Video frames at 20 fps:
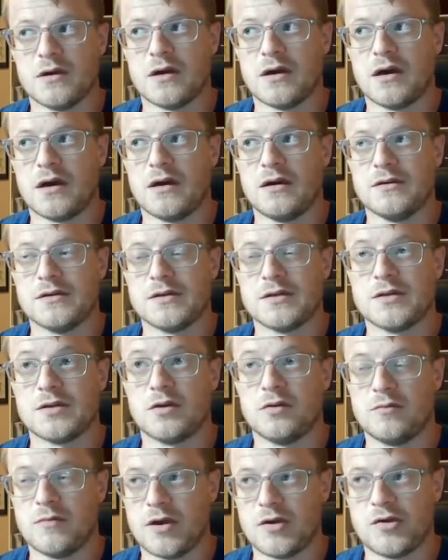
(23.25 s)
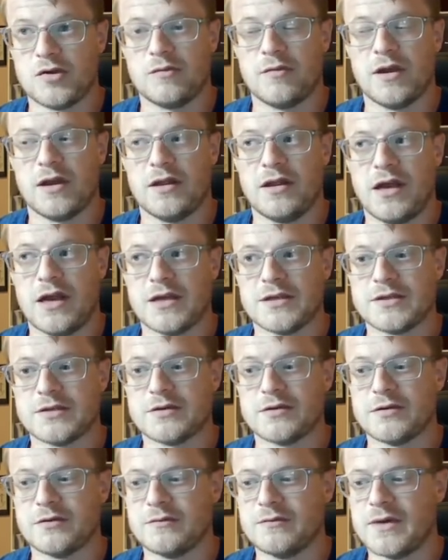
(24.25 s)
so much in my
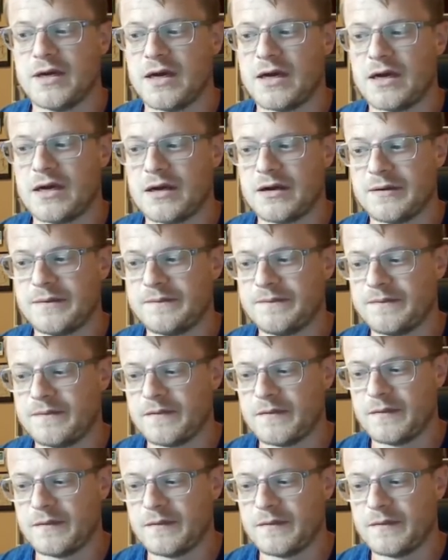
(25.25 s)
classroom.